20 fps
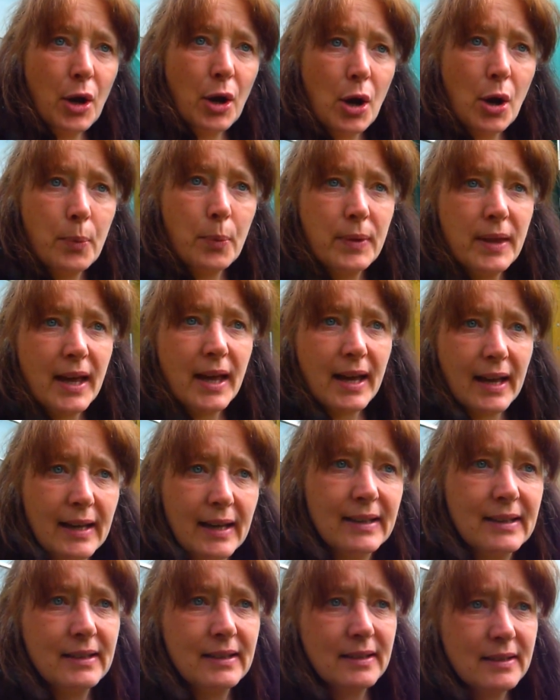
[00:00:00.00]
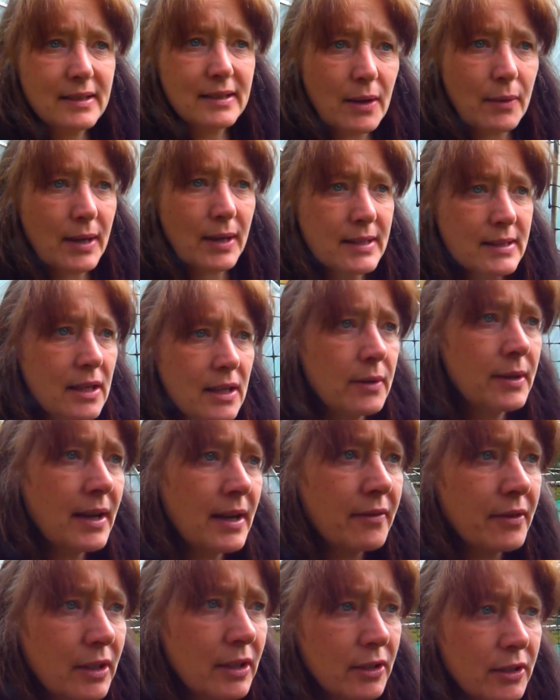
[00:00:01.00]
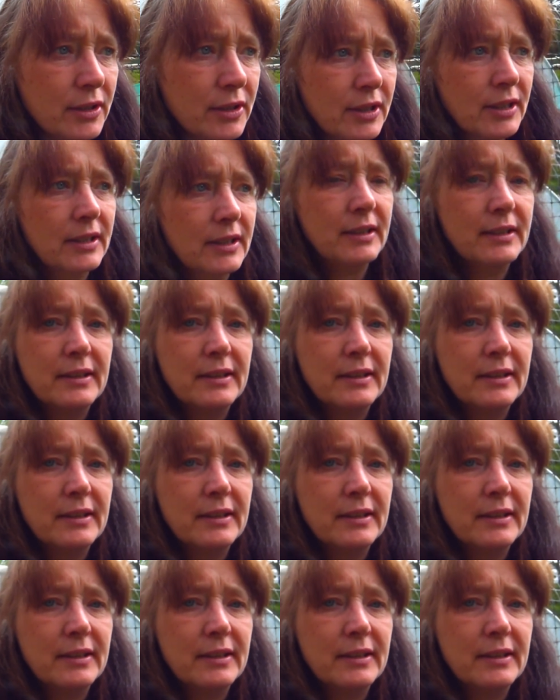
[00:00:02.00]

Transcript: up there. So let's go and have a look.